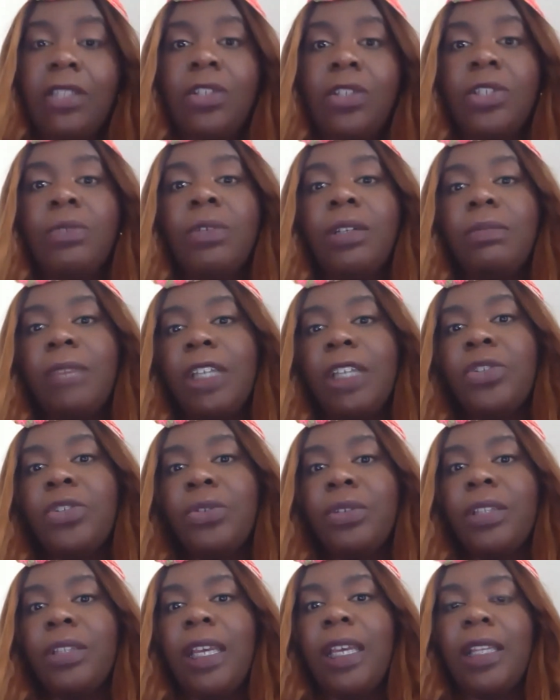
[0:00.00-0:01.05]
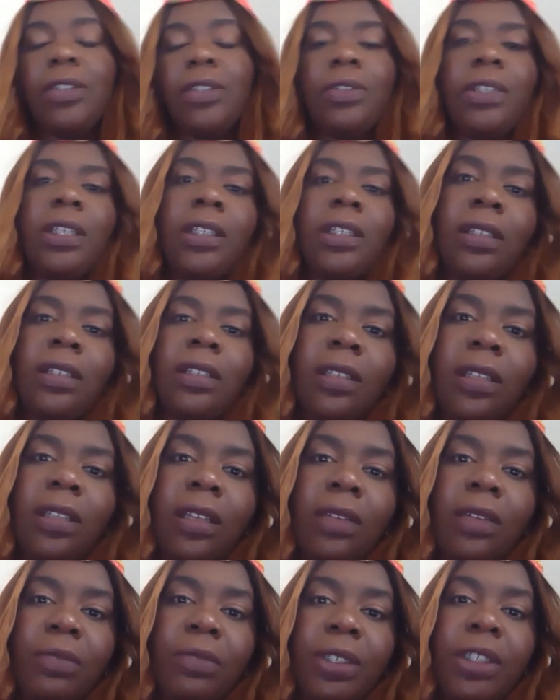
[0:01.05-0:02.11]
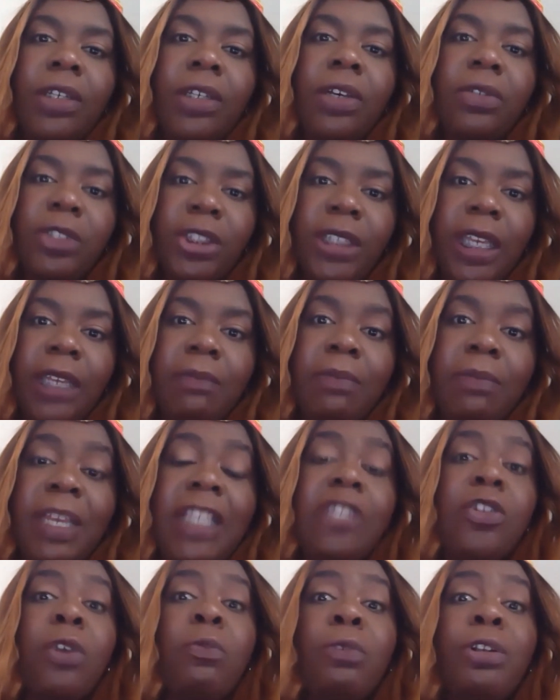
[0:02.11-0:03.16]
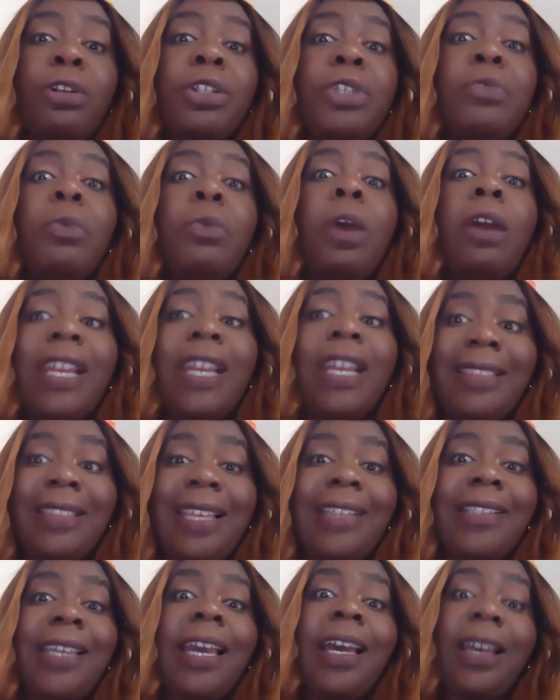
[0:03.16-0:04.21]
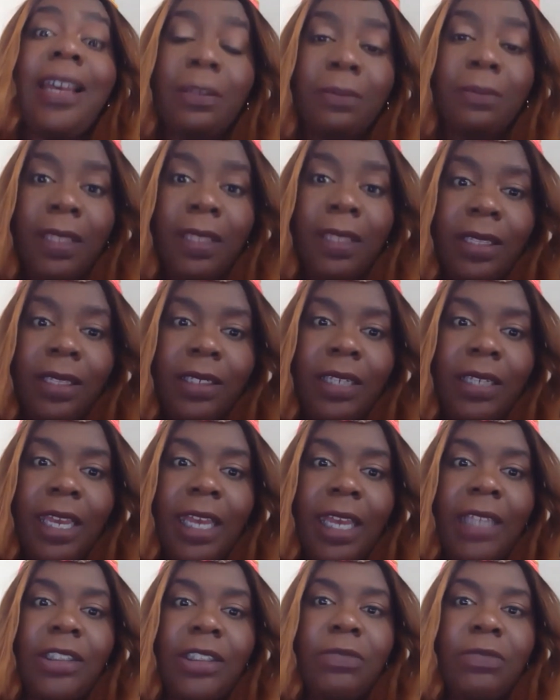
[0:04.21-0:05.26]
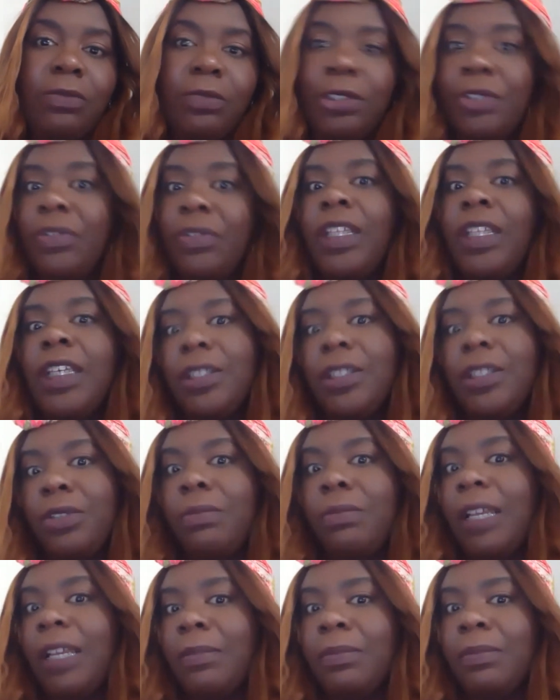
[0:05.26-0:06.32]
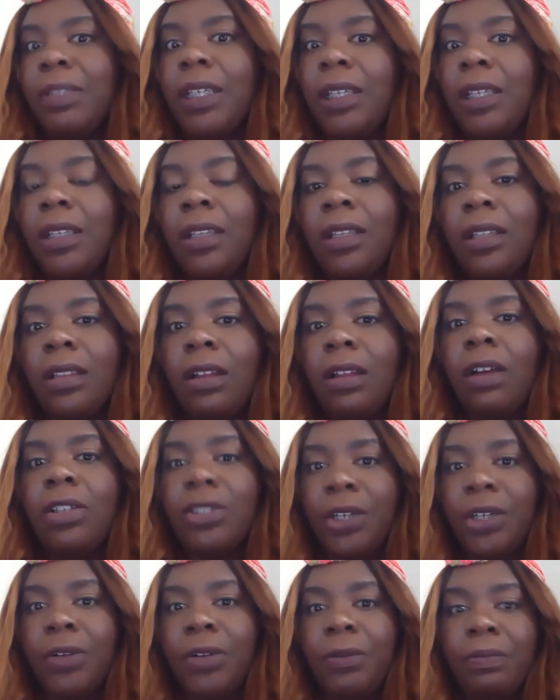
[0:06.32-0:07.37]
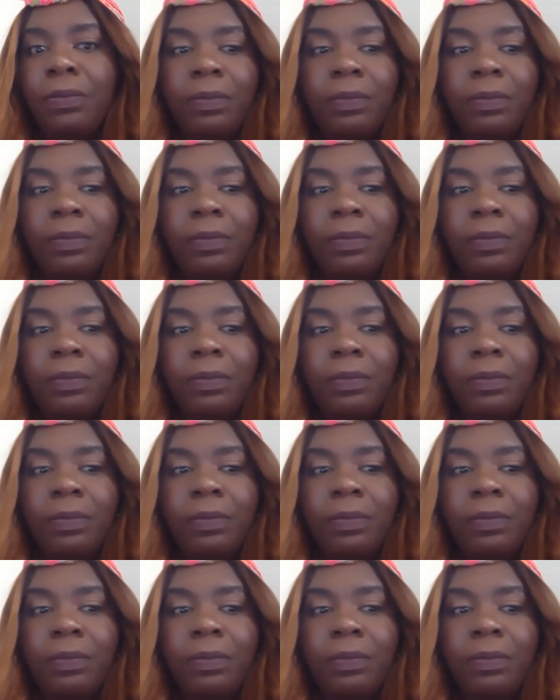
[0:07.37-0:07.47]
So you want to make sure that you can renegotiate based on where you are at that time, not where you think you might be long-term.